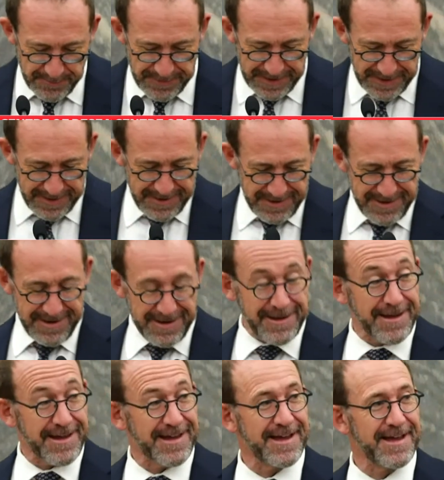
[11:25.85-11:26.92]
But
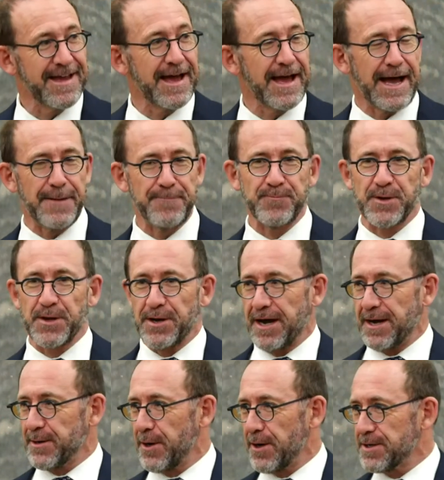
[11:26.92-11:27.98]
can
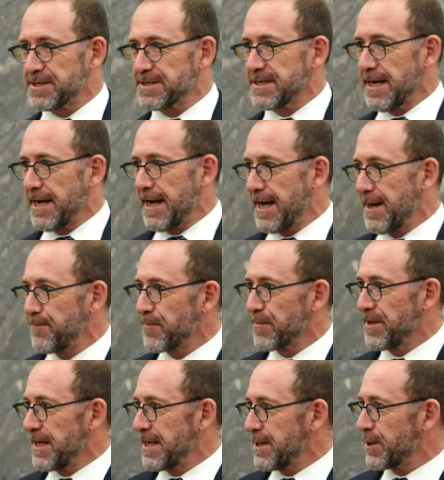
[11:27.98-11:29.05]
I acknowledge
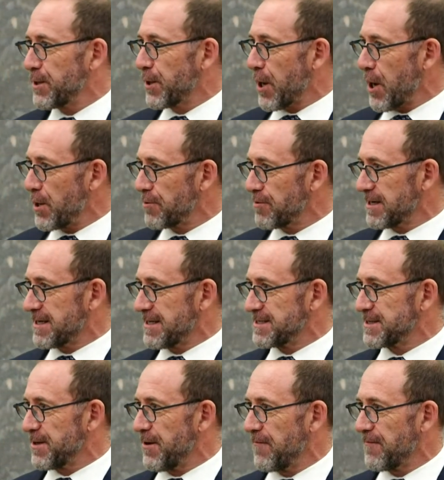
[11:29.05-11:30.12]
the
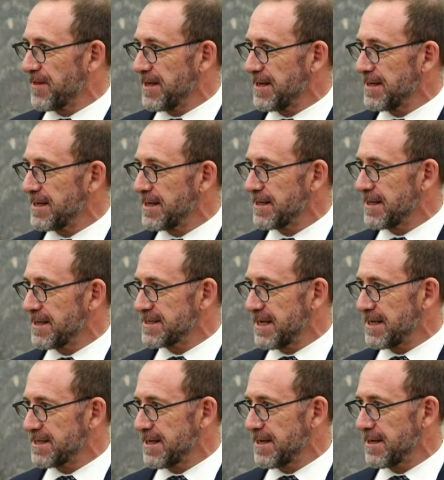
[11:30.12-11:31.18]
co-directors of the
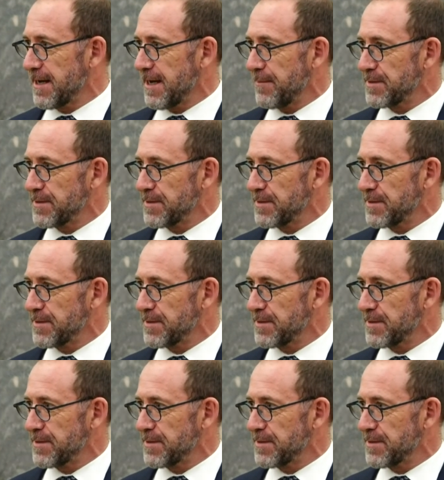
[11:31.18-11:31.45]
centre,